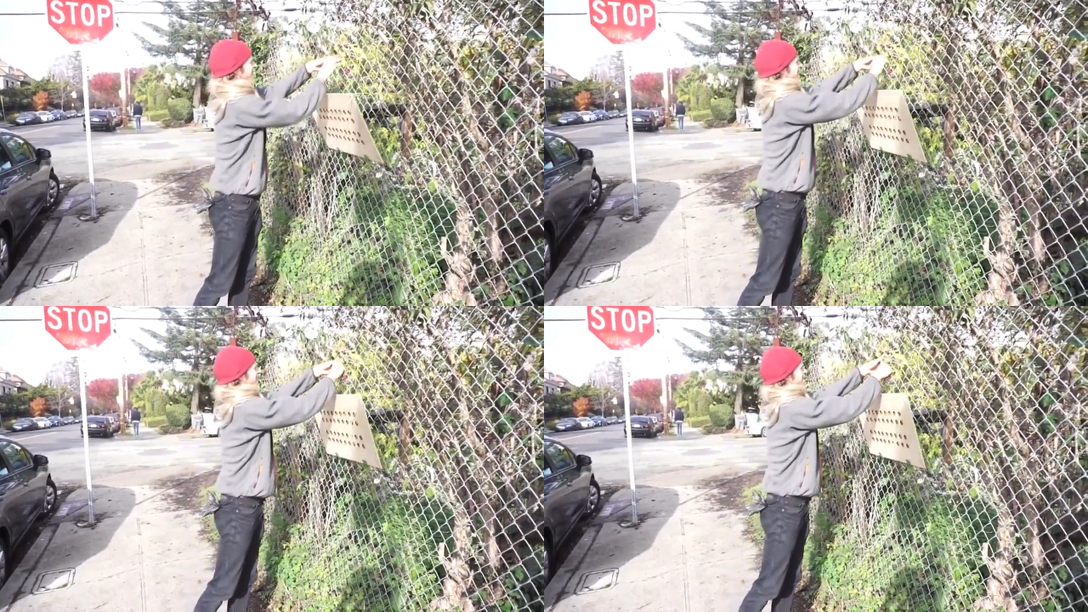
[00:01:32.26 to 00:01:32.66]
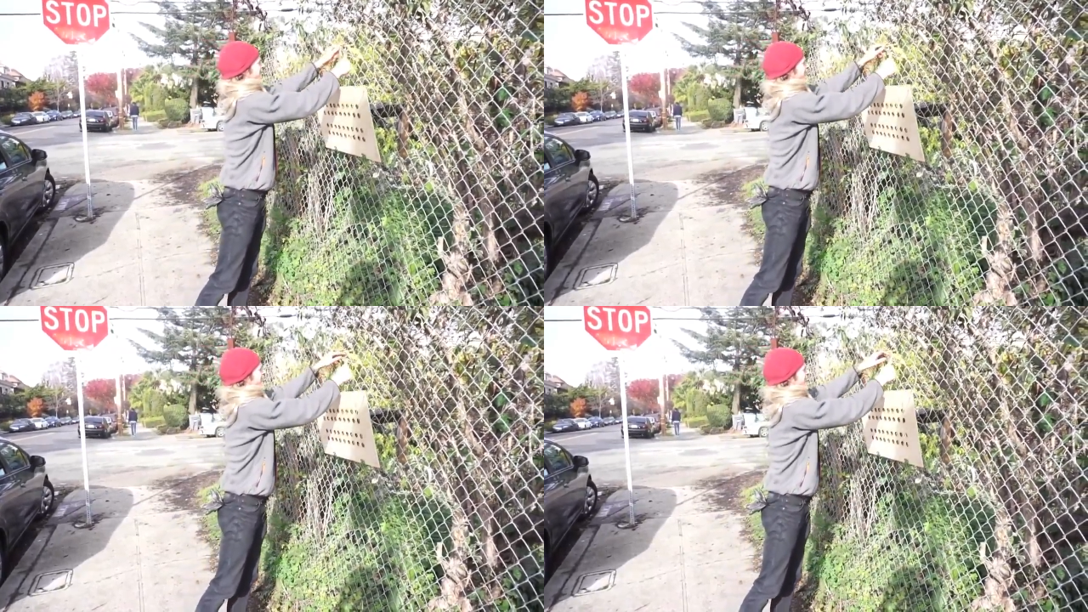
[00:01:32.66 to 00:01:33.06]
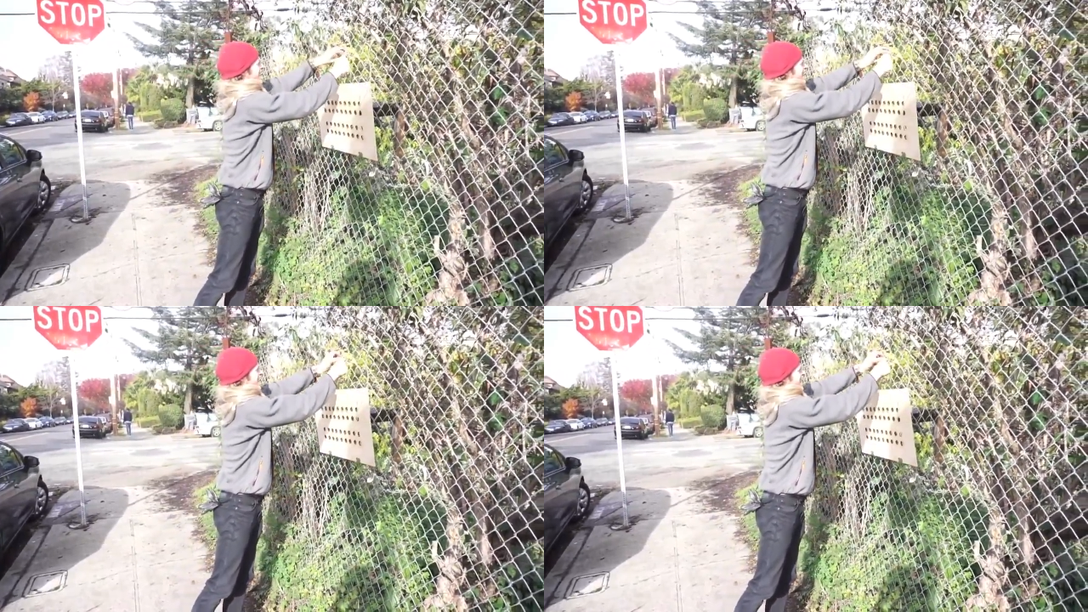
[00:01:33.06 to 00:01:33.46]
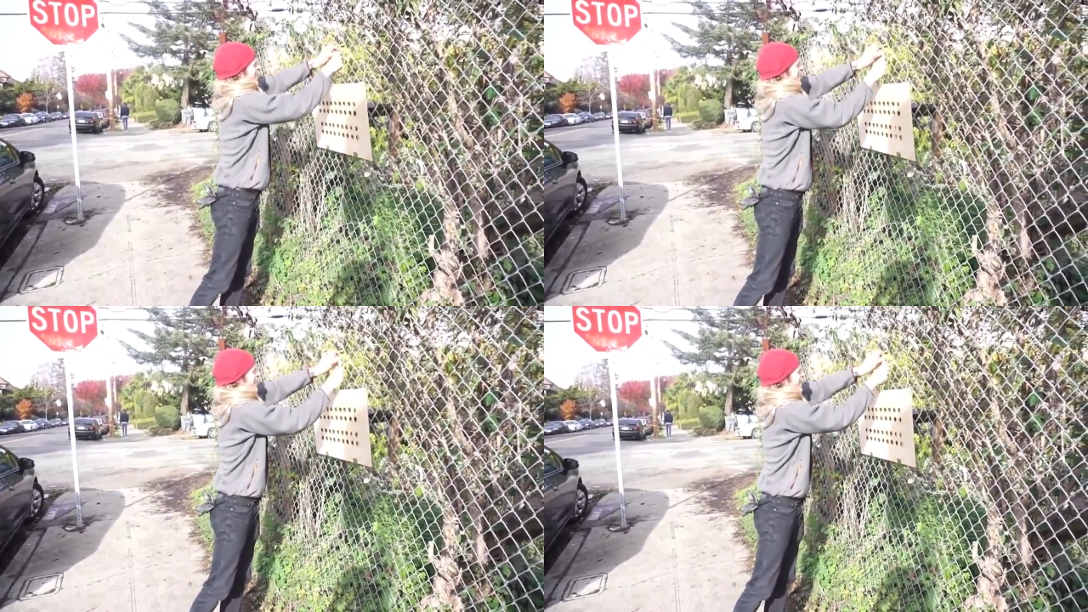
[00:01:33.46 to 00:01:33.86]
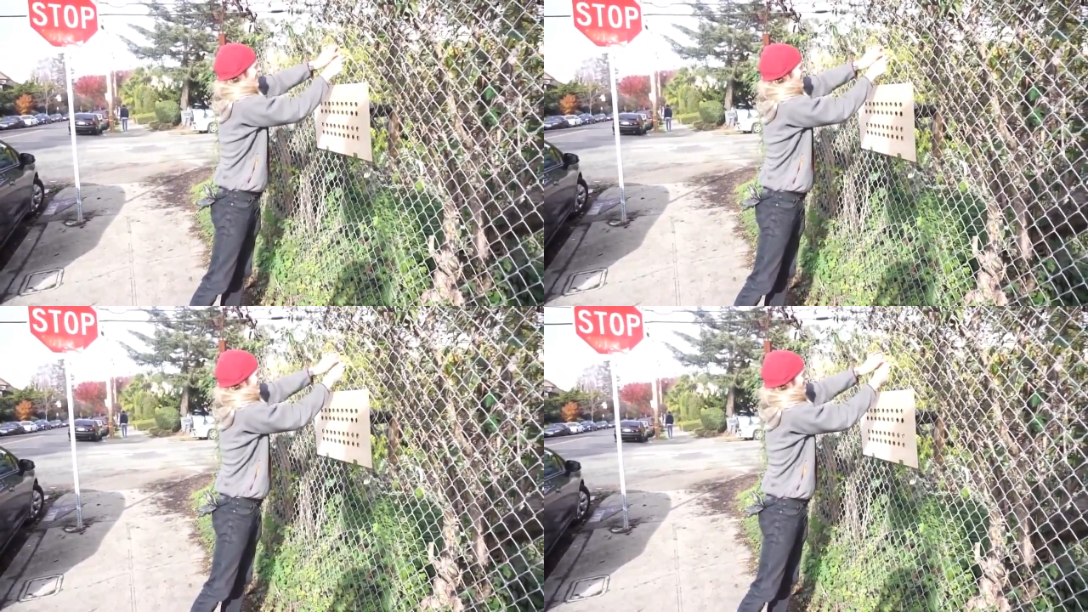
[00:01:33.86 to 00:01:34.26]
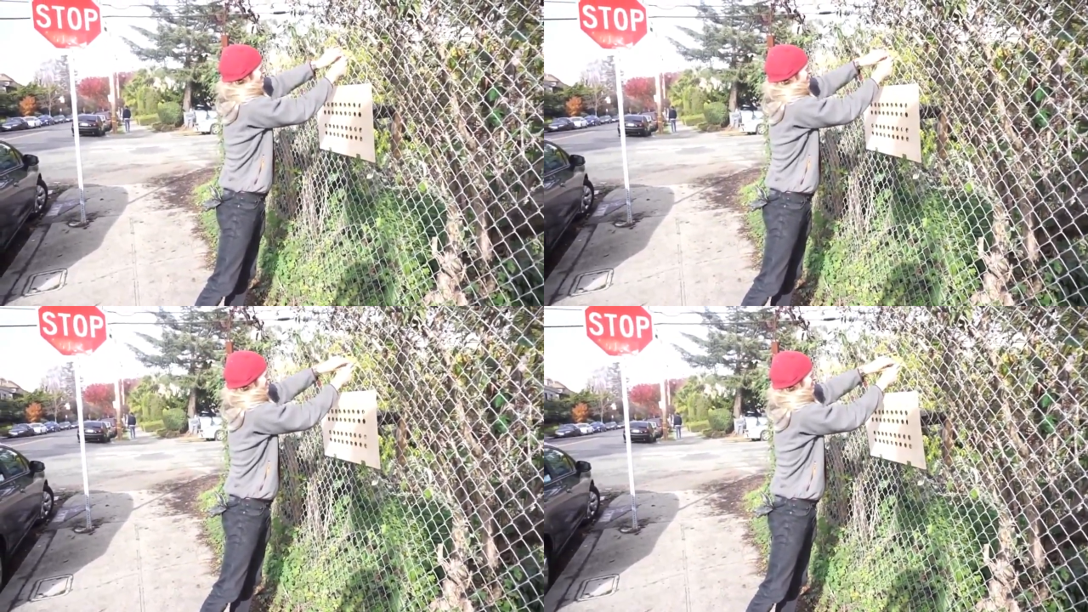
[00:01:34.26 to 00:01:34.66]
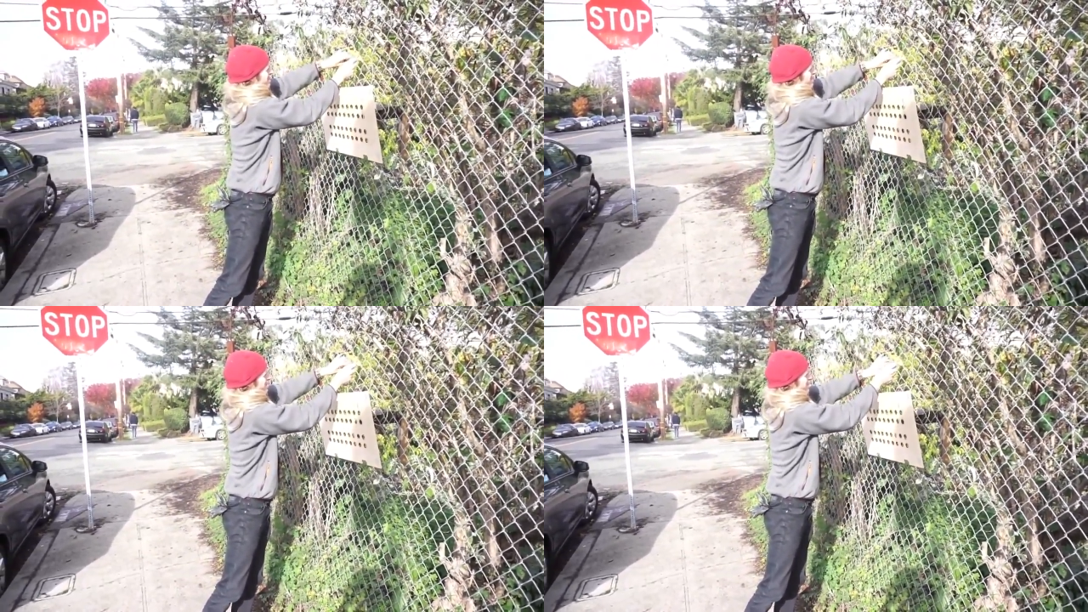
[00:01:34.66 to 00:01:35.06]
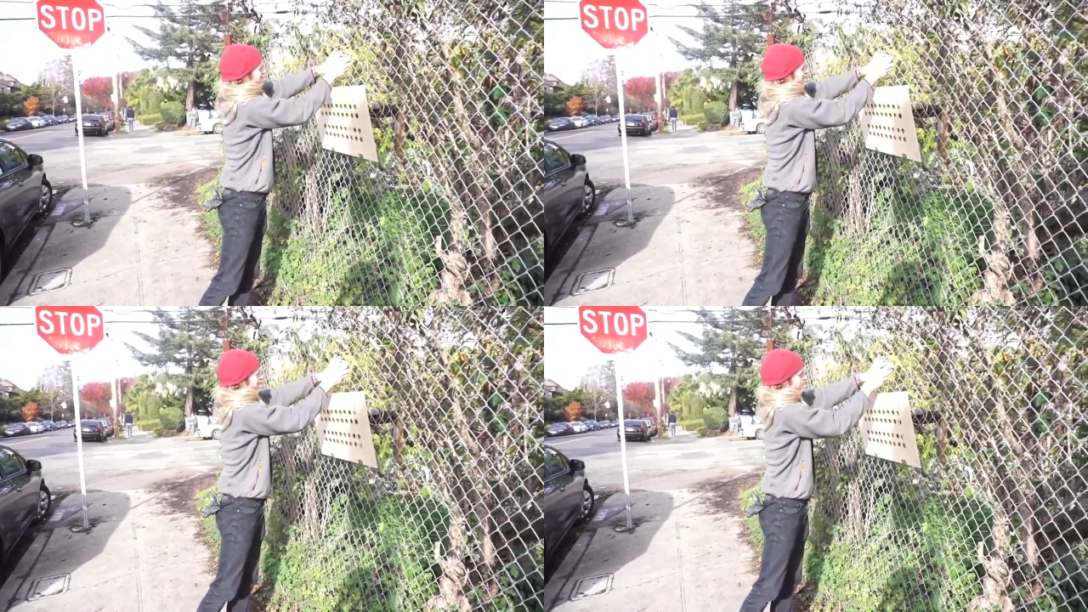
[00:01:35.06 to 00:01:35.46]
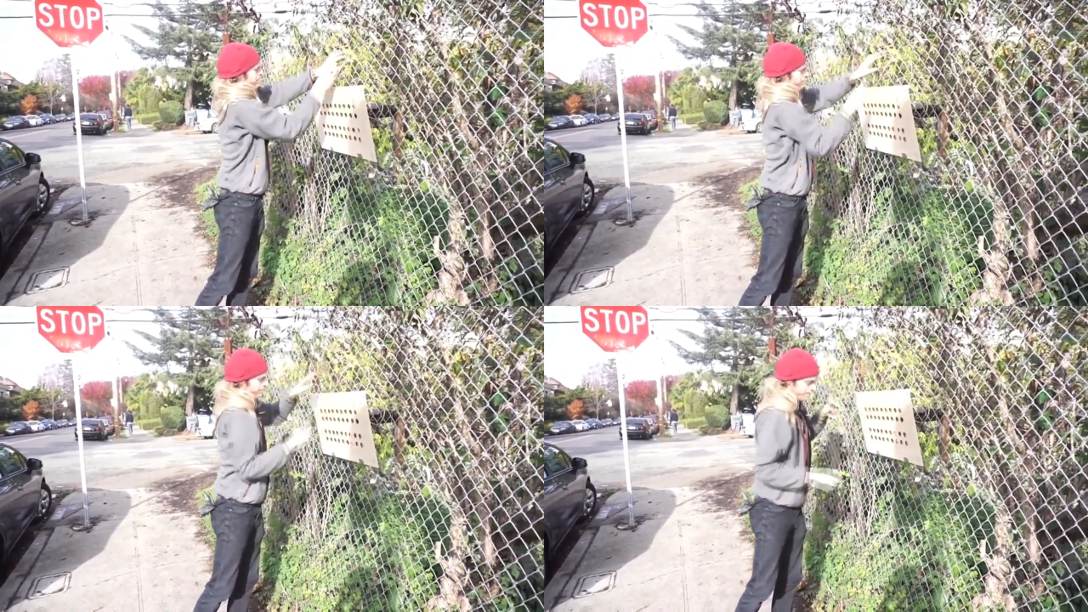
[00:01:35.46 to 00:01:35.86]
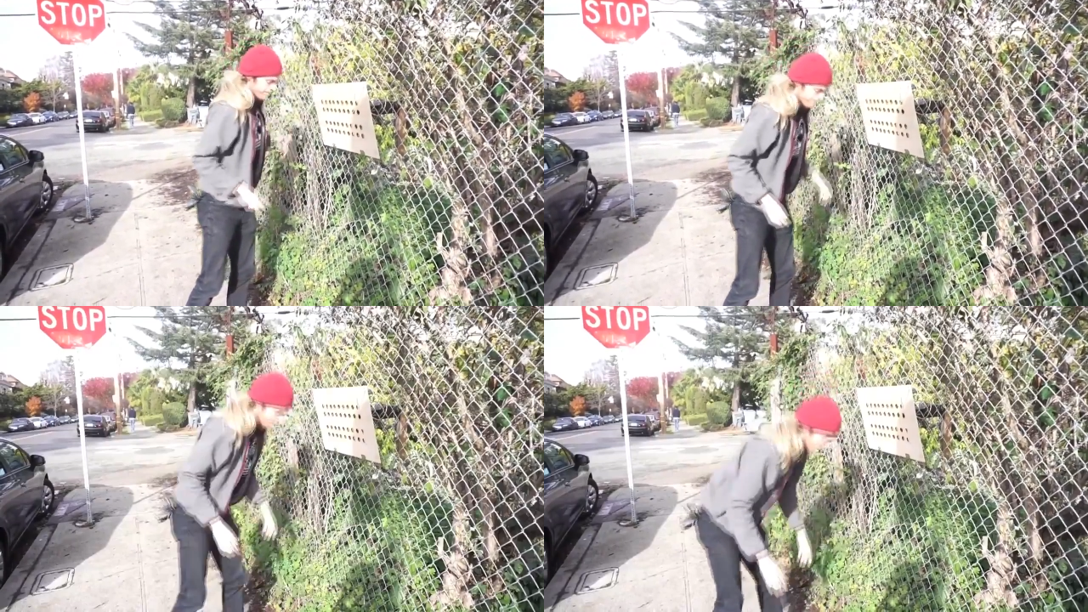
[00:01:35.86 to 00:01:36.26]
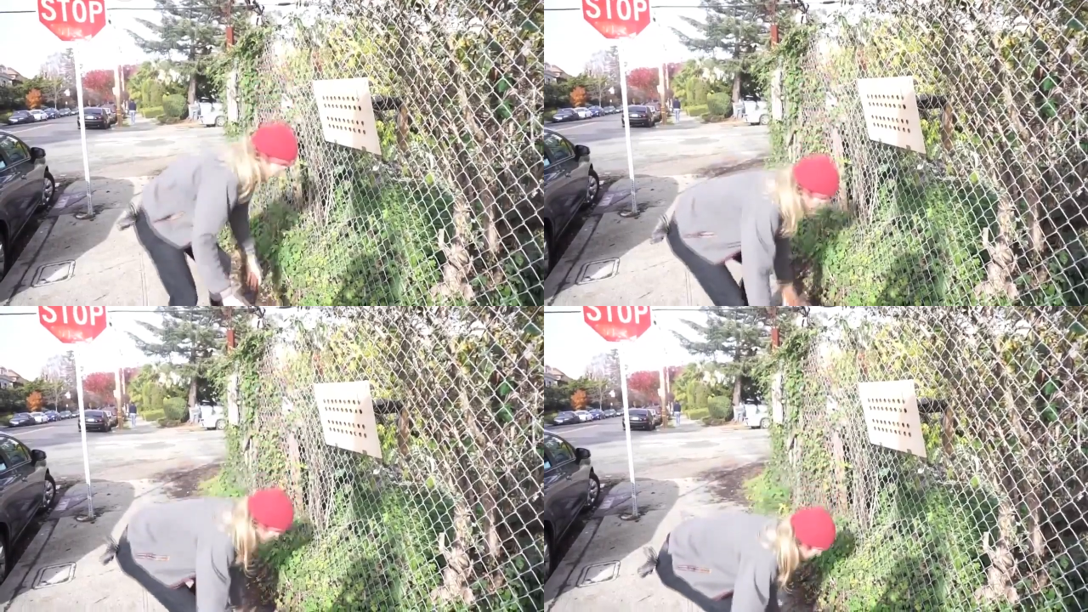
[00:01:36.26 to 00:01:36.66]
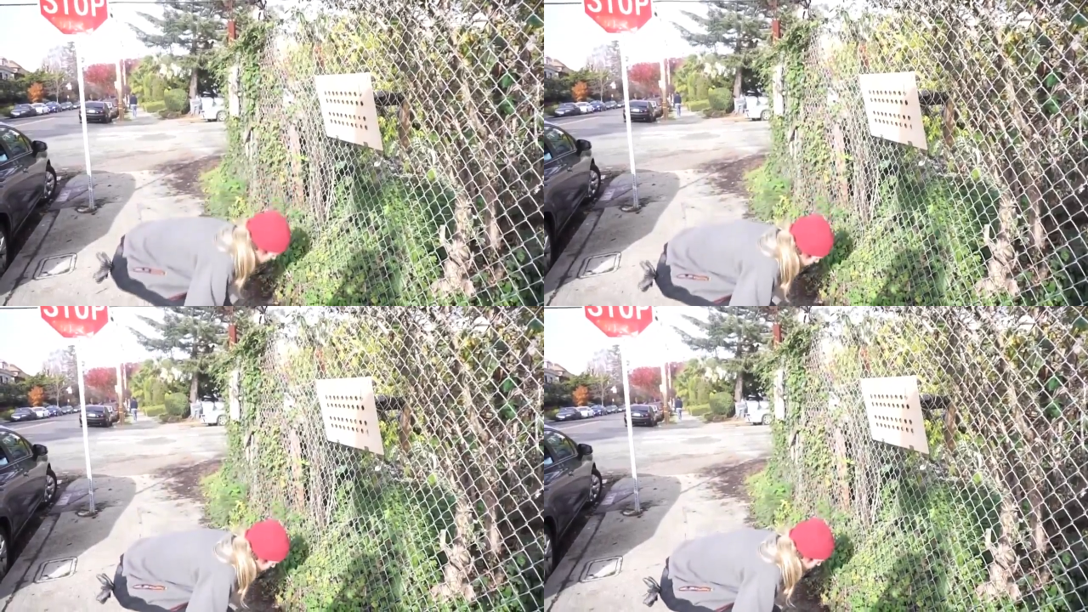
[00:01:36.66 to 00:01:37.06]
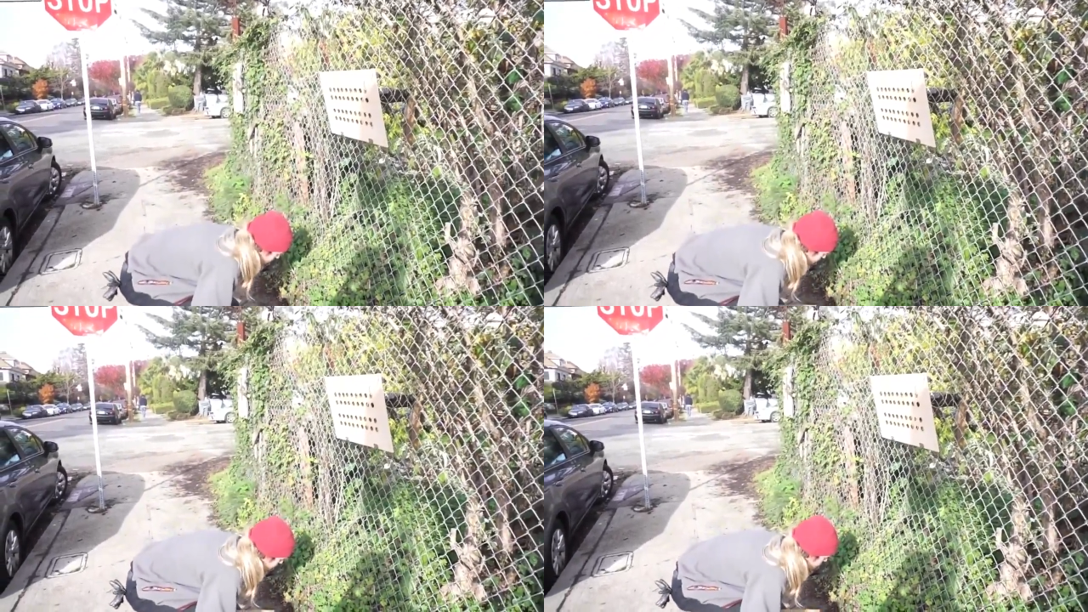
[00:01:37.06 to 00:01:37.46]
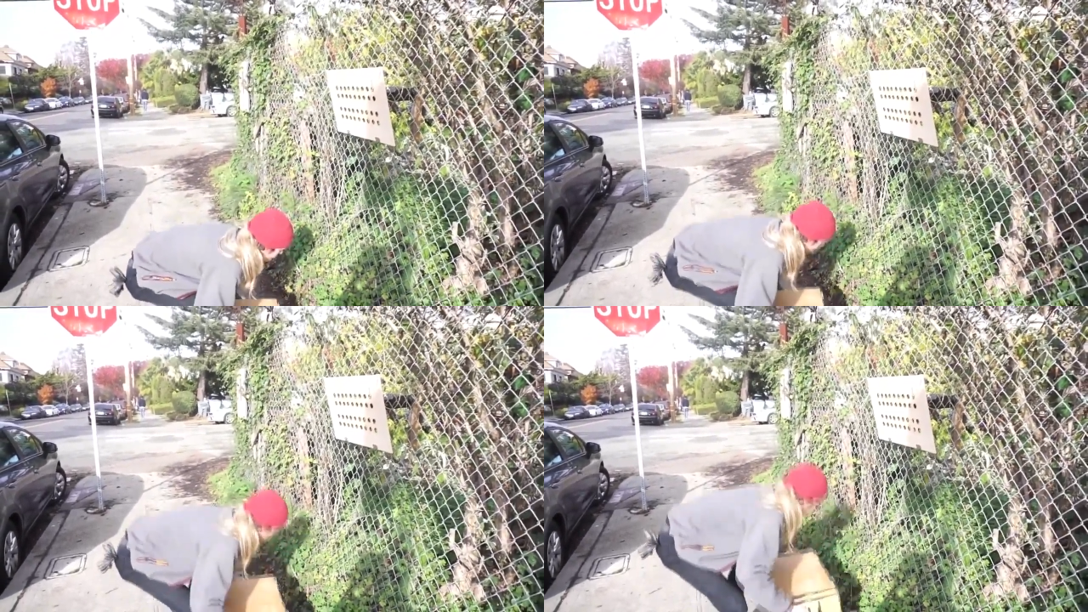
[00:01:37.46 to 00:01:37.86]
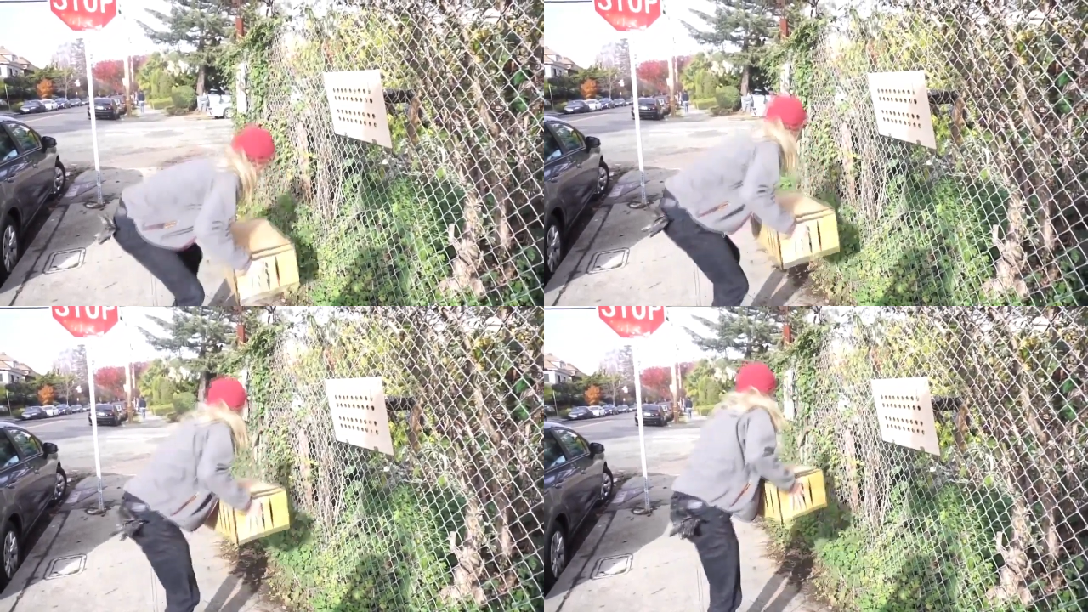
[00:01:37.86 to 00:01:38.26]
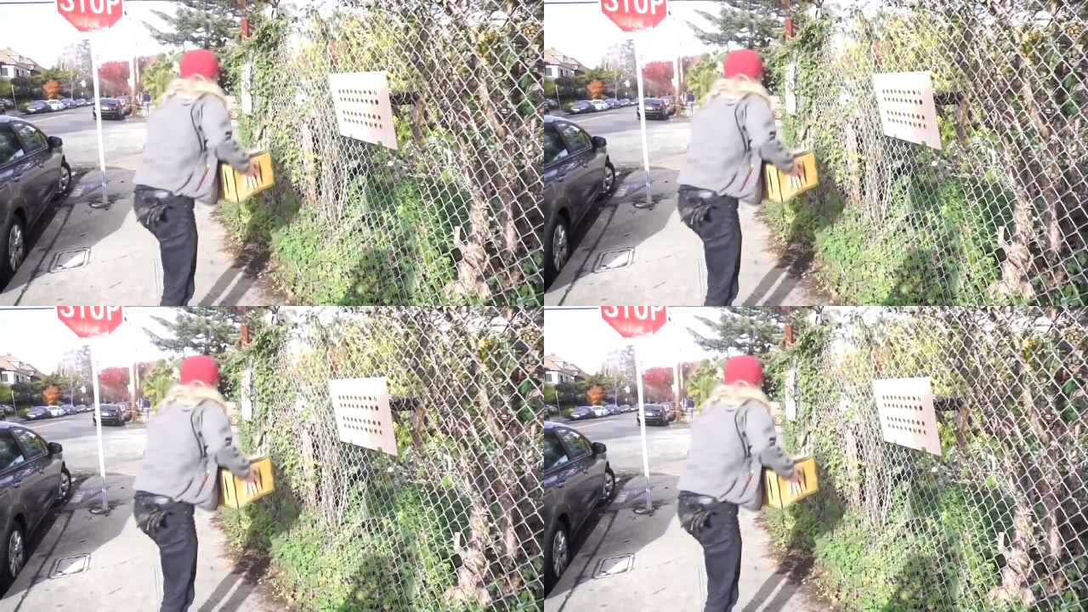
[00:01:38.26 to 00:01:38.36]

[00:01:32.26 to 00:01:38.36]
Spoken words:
Nobody's mouth can be seen.